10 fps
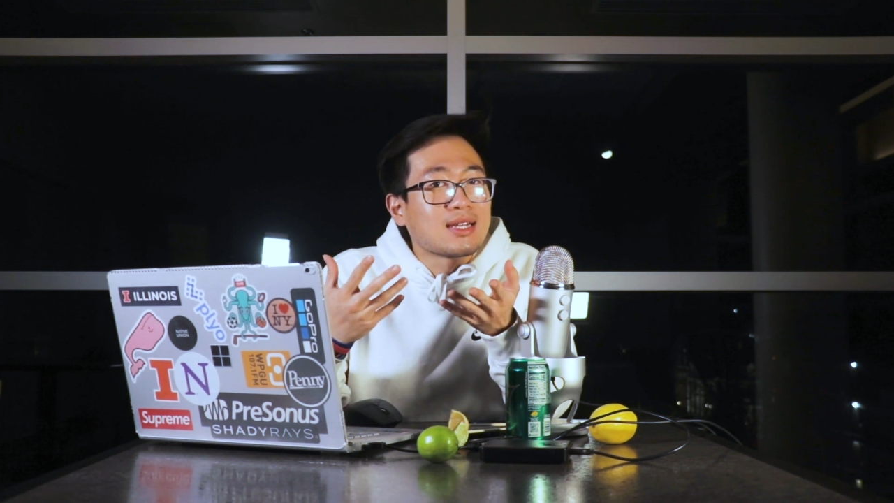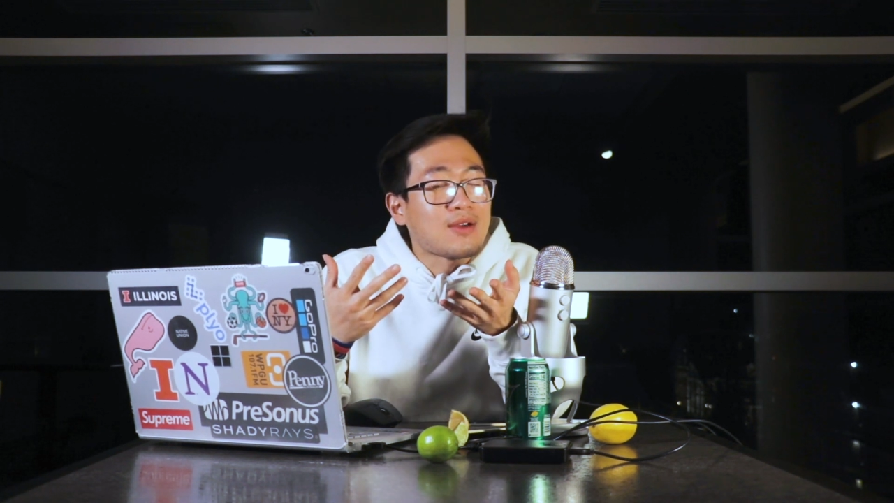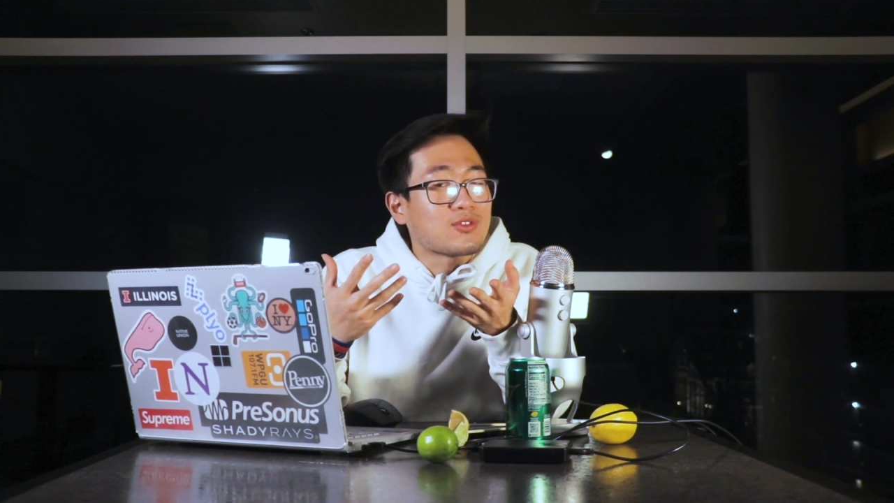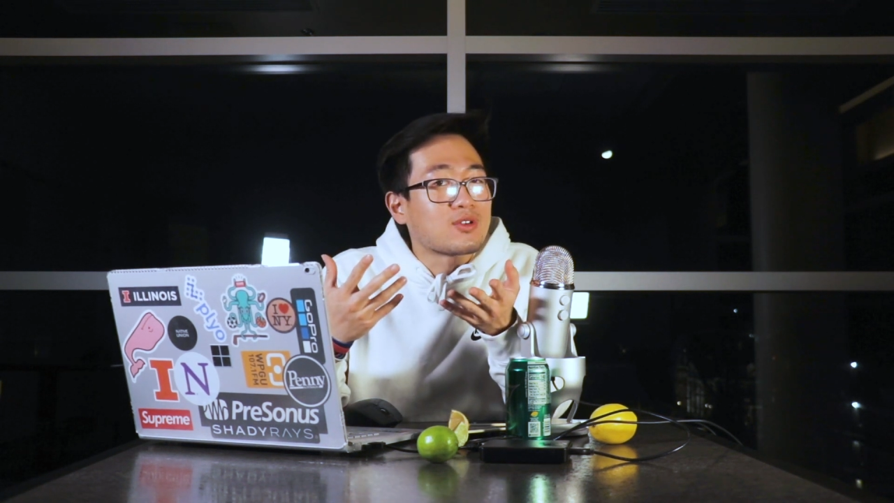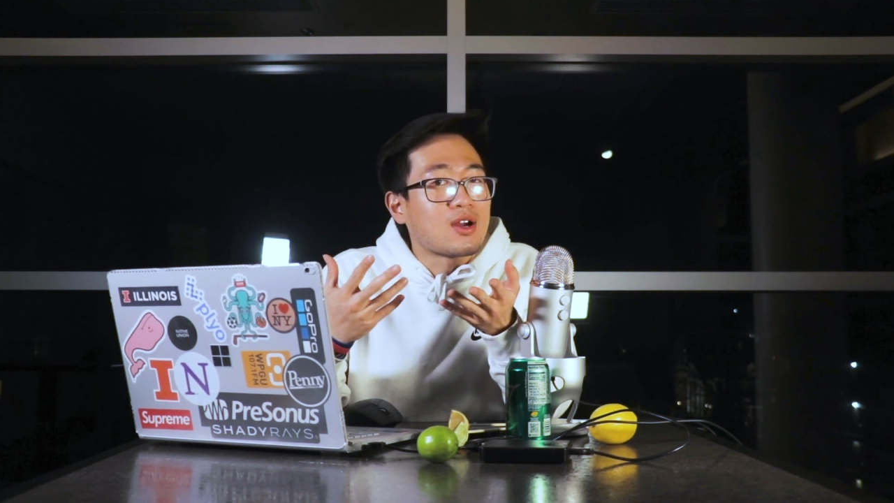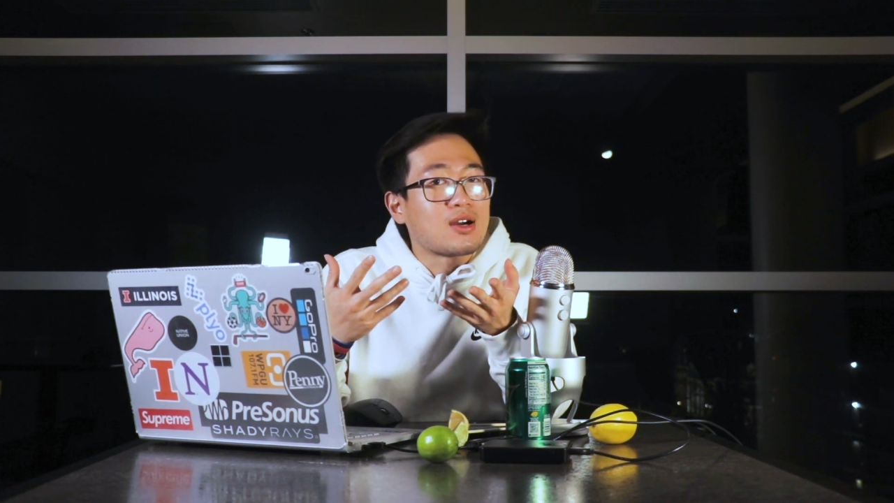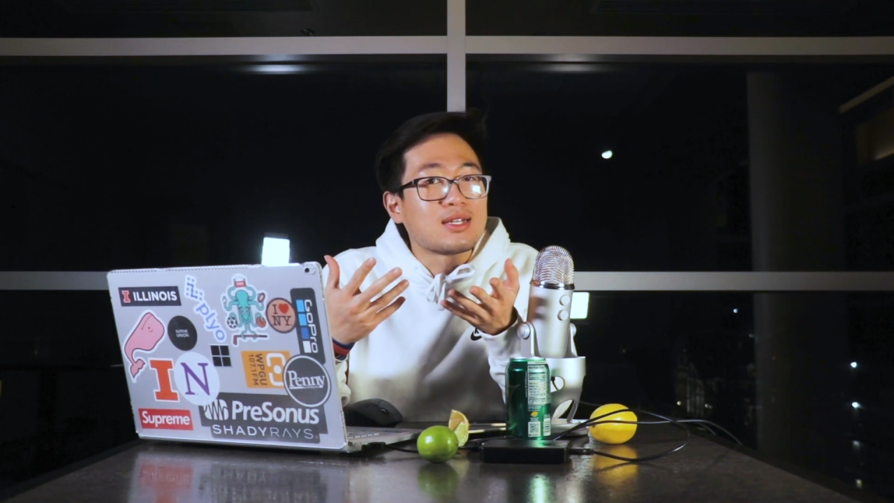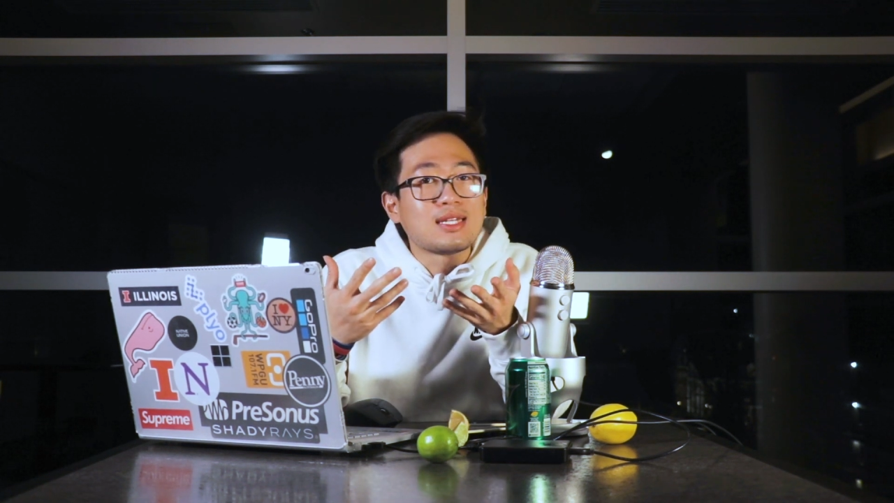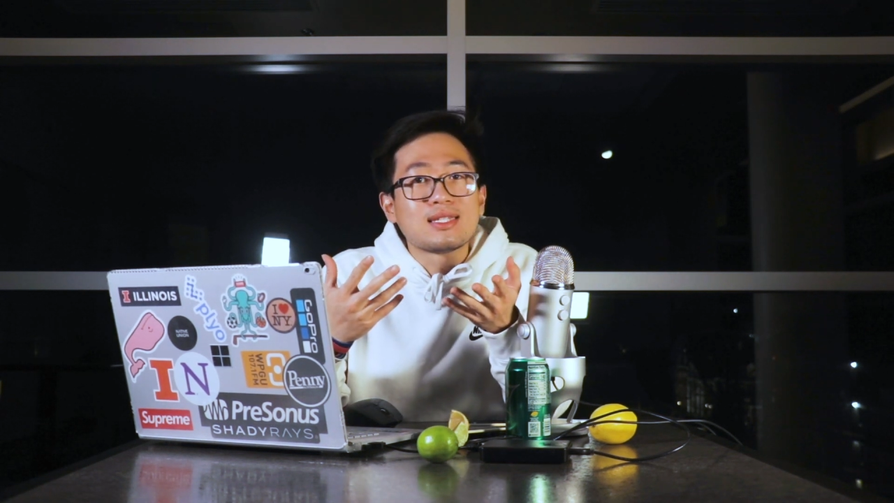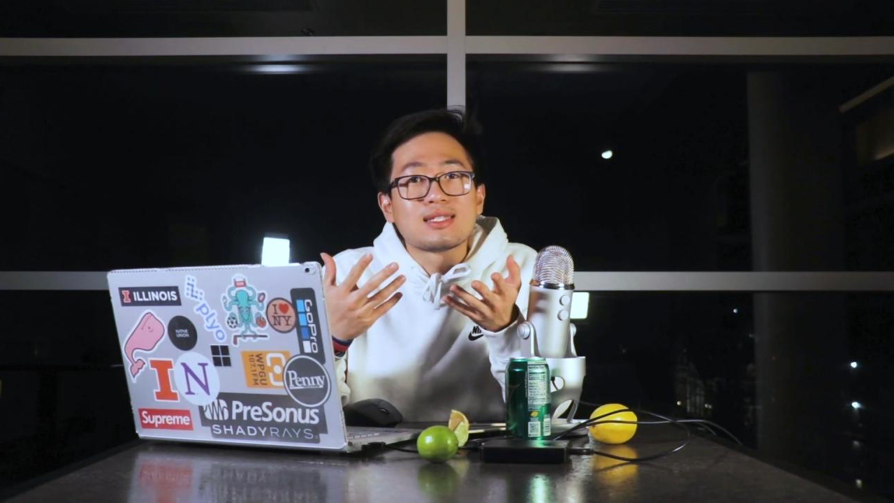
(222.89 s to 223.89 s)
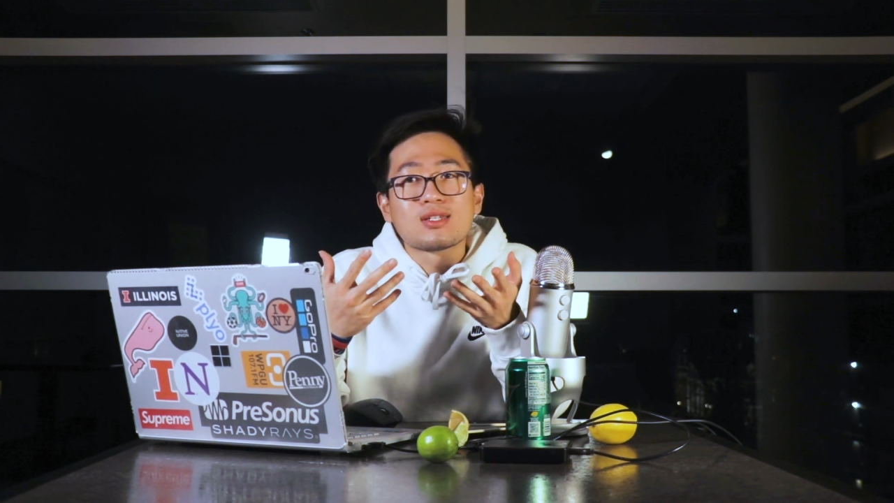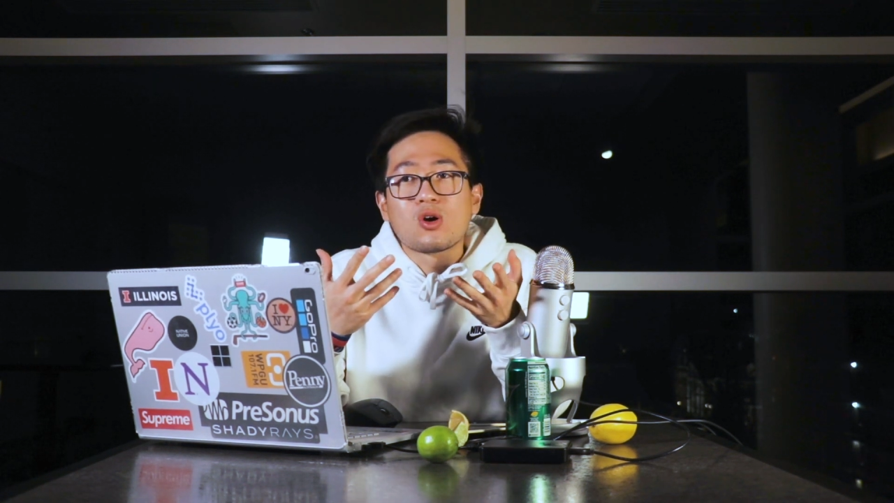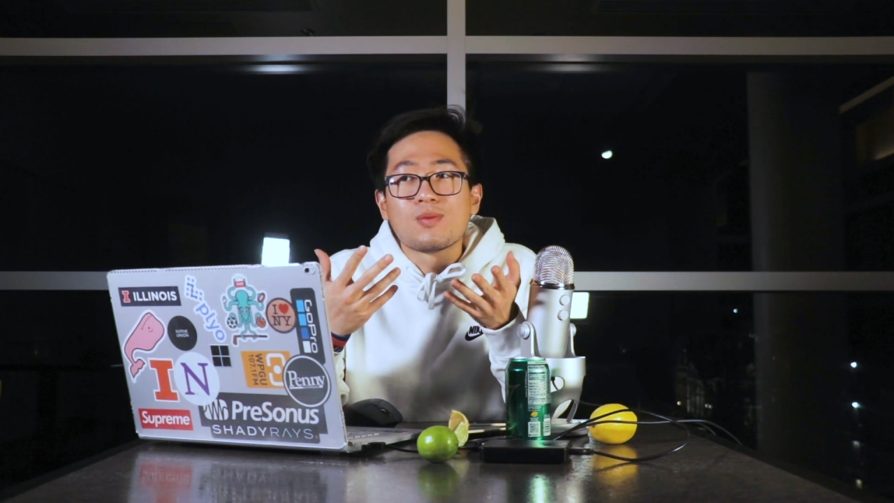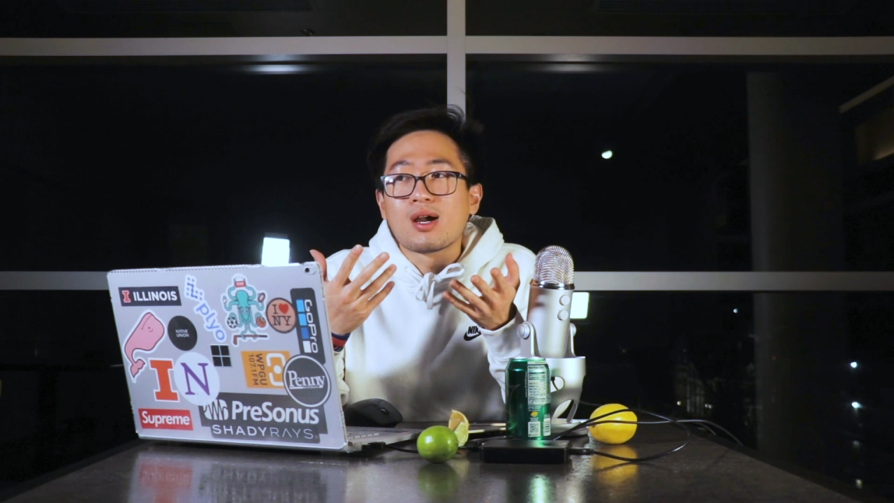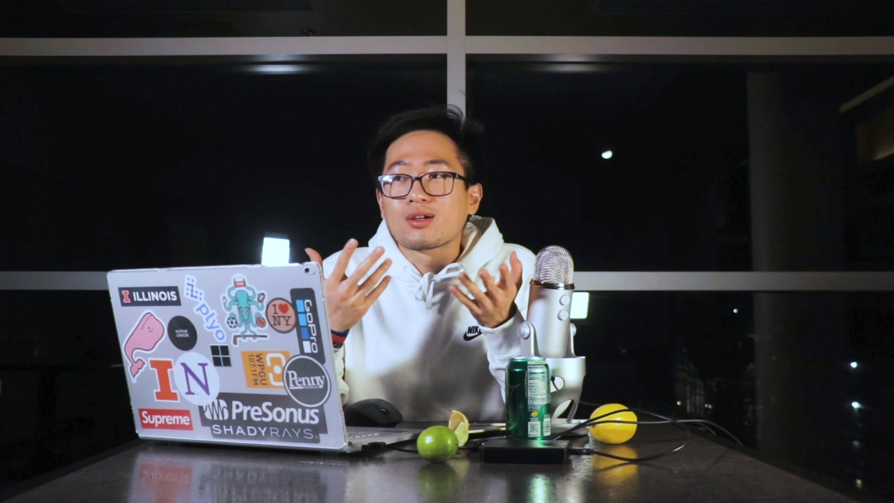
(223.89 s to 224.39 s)
after all, it's
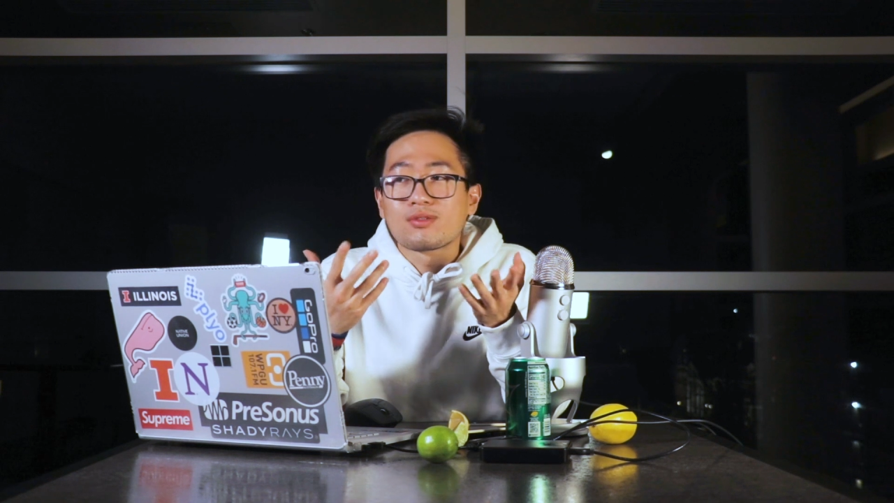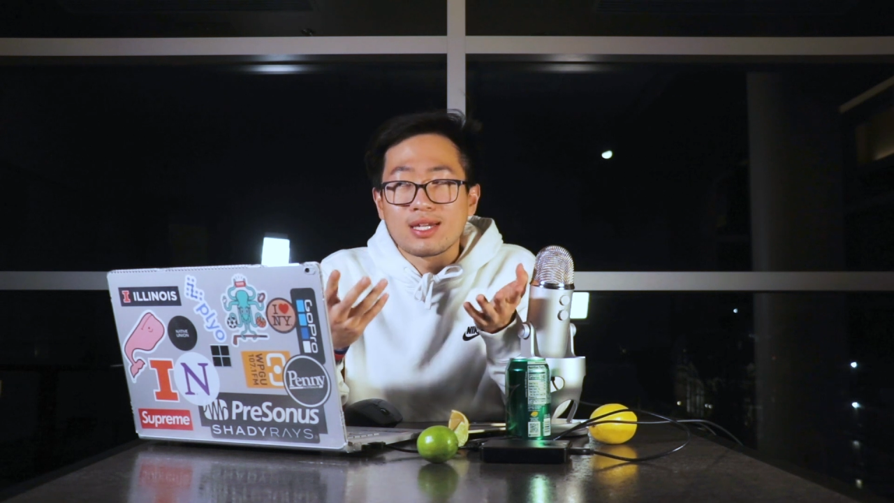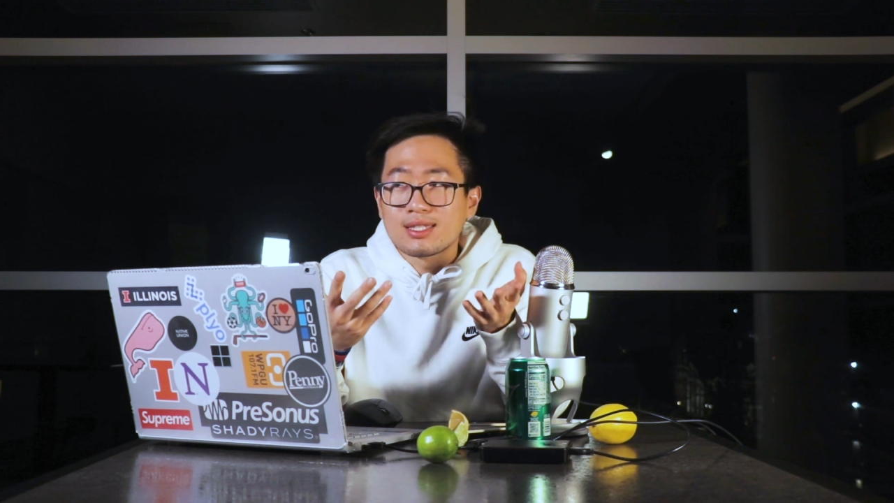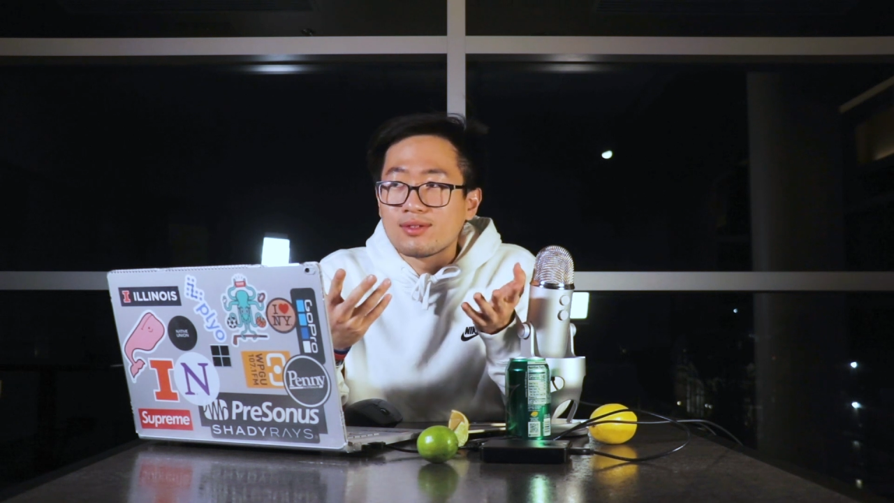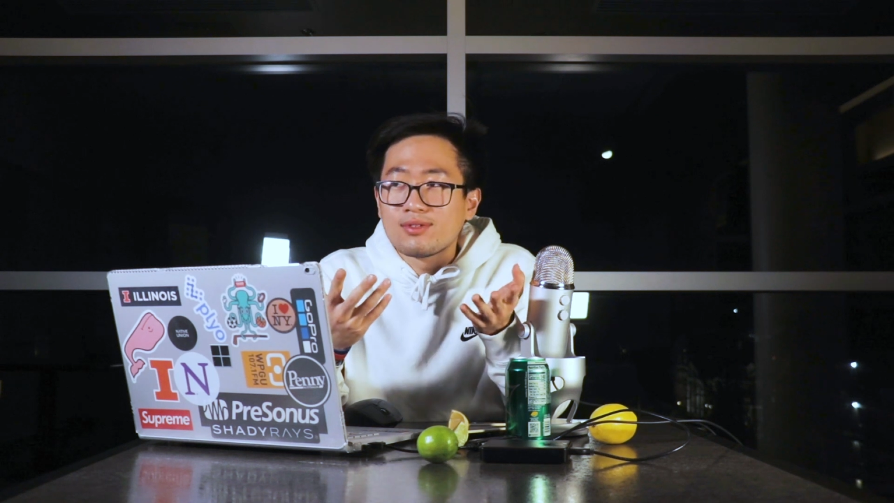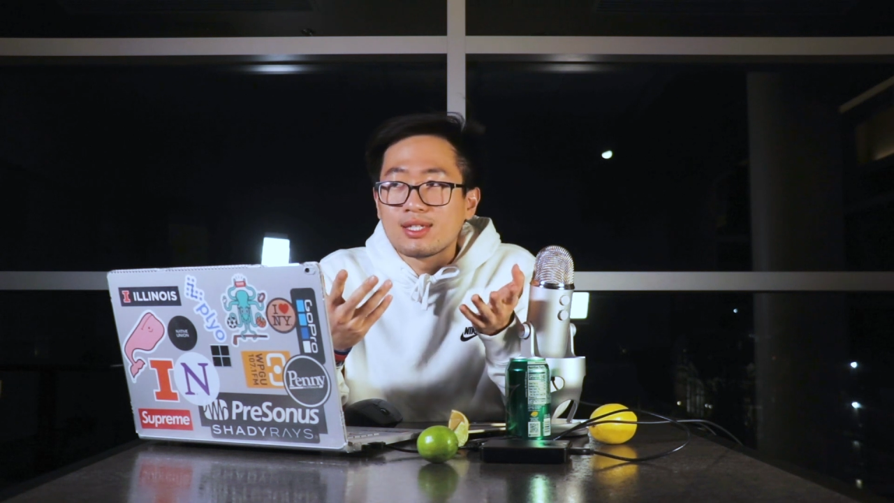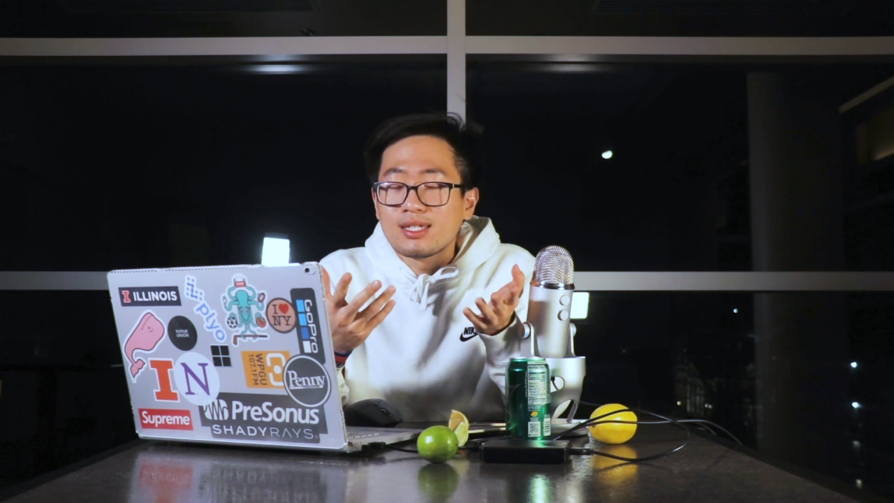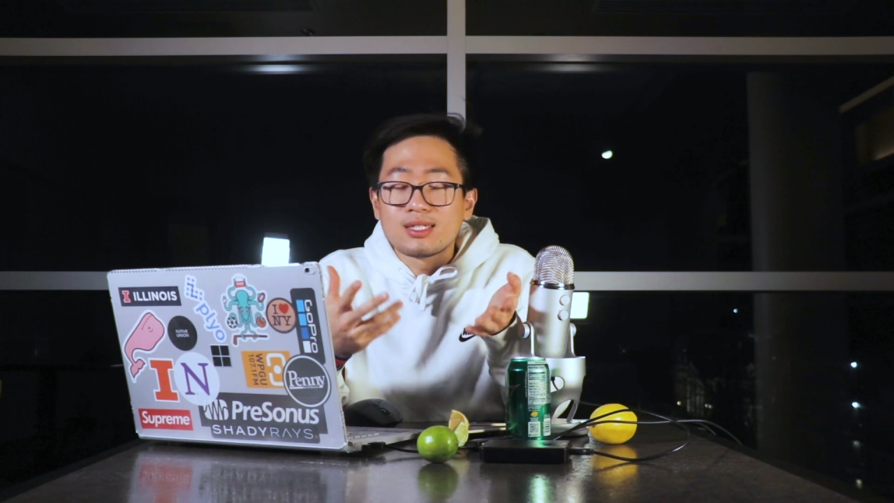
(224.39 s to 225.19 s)
all about creativity,